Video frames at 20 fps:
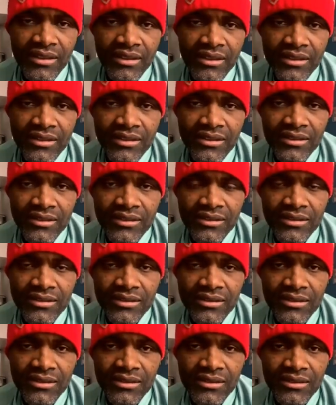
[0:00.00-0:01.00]

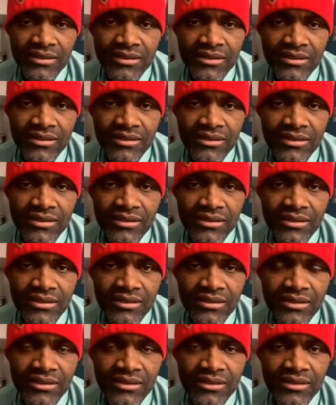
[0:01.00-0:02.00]

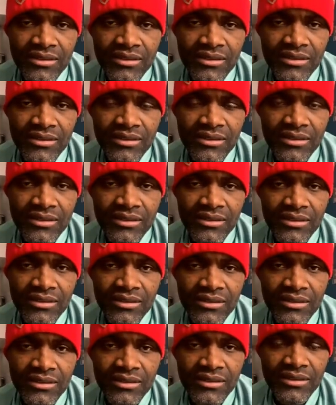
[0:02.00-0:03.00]

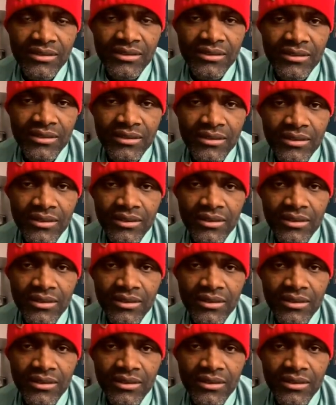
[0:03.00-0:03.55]
(not speaking)